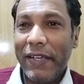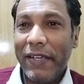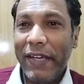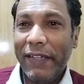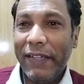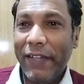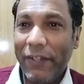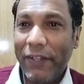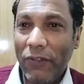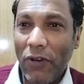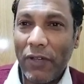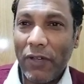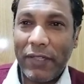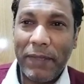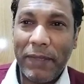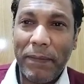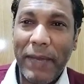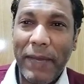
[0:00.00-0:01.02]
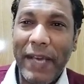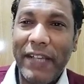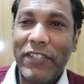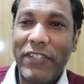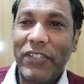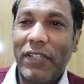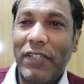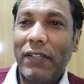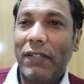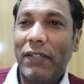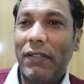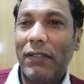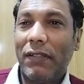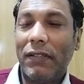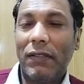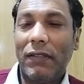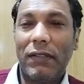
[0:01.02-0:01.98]
he did not
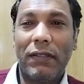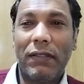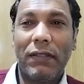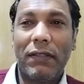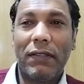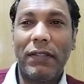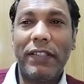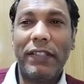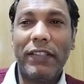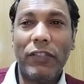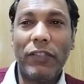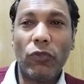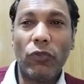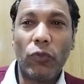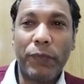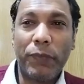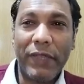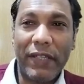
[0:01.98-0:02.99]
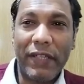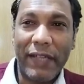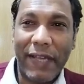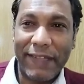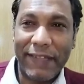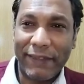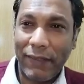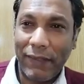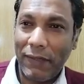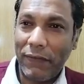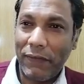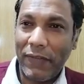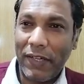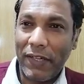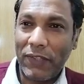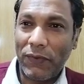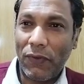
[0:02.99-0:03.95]
mention Ethiopian National
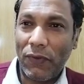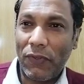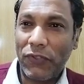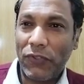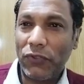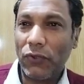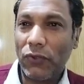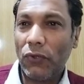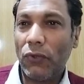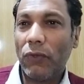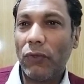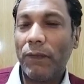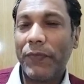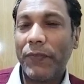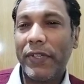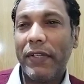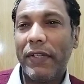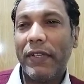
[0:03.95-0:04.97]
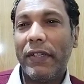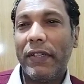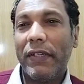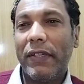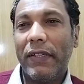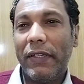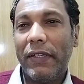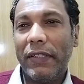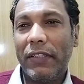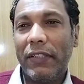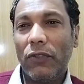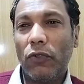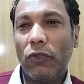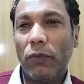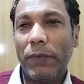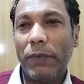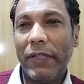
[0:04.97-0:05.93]
Defense Force, though
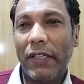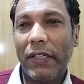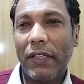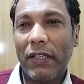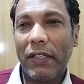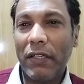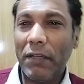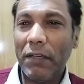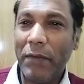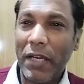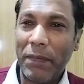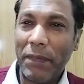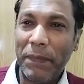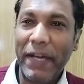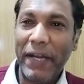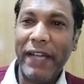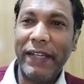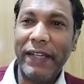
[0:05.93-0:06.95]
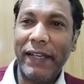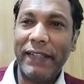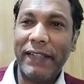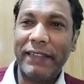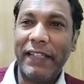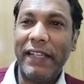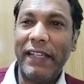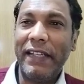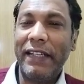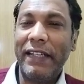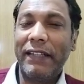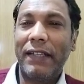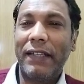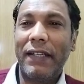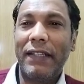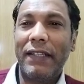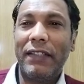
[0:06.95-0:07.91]
Ethiopian government media is
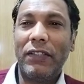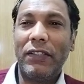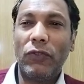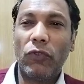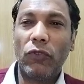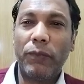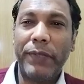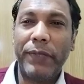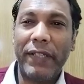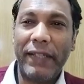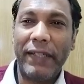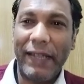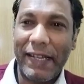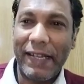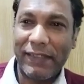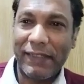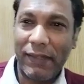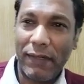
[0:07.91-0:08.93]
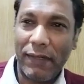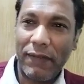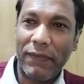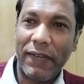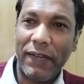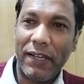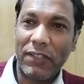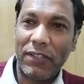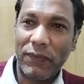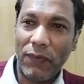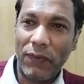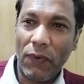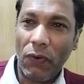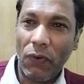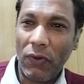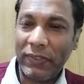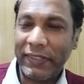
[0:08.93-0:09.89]
saying that Ethiopian National Defense
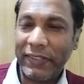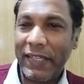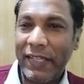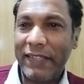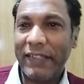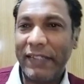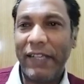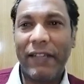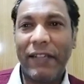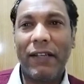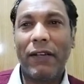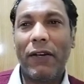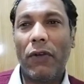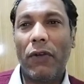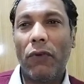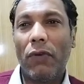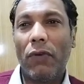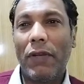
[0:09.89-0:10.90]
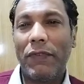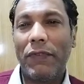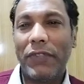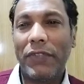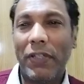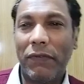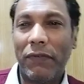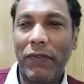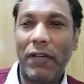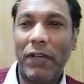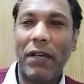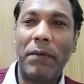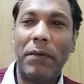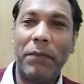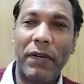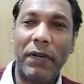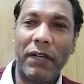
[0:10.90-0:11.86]
Force has taken control of
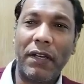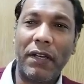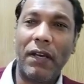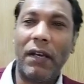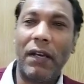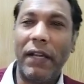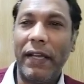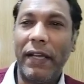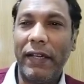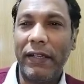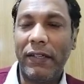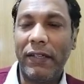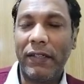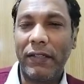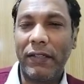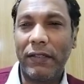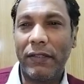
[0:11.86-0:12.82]
Chifira, Barka and